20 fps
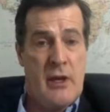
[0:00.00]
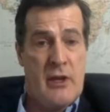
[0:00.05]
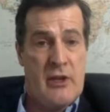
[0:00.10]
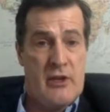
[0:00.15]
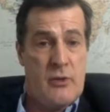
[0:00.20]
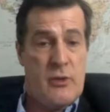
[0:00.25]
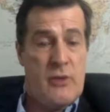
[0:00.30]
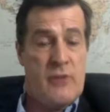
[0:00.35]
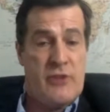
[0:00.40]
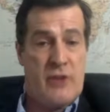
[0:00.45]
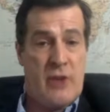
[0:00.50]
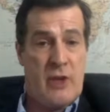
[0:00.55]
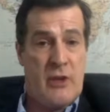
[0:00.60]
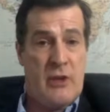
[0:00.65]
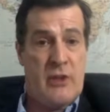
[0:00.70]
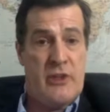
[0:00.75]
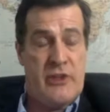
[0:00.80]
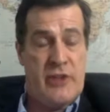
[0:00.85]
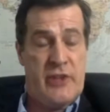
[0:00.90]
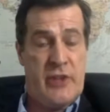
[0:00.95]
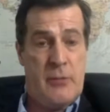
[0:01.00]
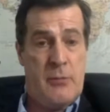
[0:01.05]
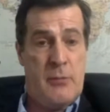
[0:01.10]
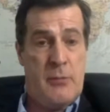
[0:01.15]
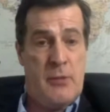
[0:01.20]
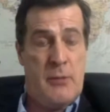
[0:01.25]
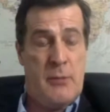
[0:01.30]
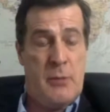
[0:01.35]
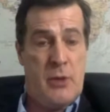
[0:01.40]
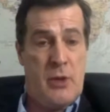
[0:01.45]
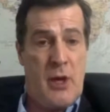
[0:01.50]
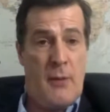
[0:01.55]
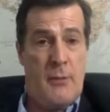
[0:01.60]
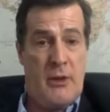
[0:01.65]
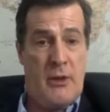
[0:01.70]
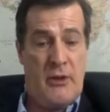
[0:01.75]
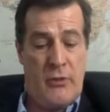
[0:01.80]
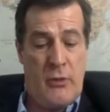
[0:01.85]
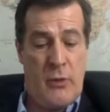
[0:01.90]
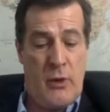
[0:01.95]
Because we've certainly seen people
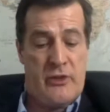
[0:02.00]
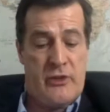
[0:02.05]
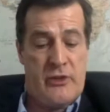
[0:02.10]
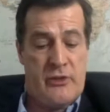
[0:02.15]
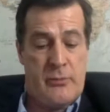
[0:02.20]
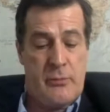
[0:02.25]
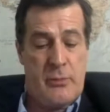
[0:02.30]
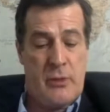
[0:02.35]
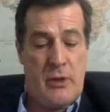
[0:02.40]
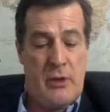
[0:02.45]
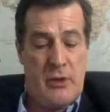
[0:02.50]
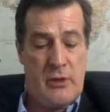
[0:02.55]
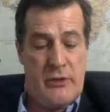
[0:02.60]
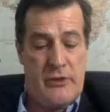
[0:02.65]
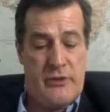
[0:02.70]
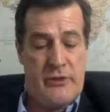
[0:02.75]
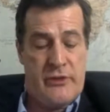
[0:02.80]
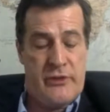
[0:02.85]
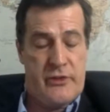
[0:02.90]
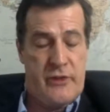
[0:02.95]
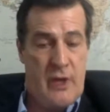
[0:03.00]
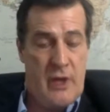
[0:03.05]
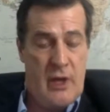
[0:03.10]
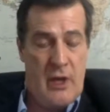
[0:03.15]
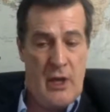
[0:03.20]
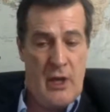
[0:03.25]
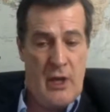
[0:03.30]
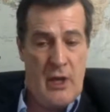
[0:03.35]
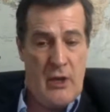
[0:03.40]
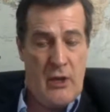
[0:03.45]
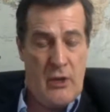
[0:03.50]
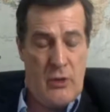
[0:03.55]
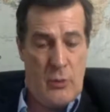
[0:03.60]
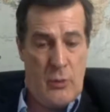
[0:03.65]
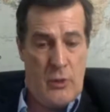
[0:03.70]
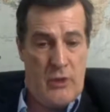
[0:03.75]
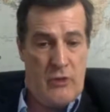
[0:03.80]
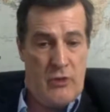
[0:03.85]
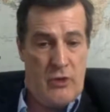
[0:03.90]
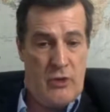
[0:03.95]
coming to us because, you know,
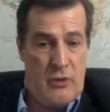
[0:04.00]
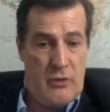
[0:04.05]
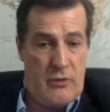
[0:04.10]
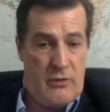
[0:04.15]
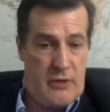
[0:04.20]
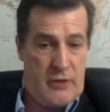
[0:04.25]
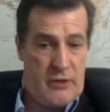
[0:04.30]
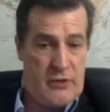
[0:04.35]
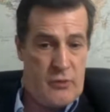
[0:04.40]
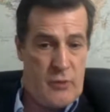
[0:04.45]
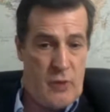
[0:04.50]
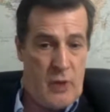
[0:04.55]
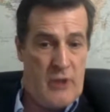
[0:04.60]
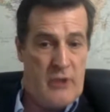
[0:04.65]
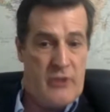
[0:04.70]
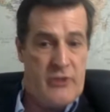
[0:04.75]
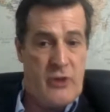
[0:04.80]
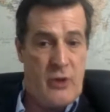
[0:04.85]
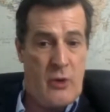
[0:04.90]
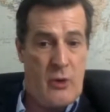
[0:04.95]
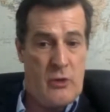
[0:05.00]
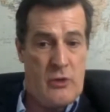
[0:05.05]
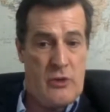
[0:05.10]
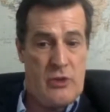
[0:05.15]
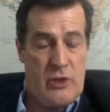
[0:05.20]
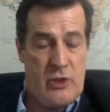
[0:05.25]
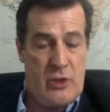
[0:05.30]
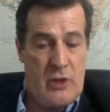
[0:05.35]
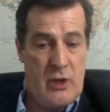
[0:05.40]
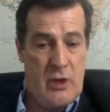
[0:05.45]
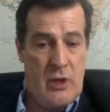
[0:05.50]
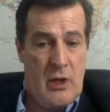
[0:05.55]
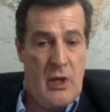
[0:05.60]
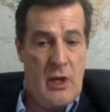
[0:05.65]
we're doing the first rye scotch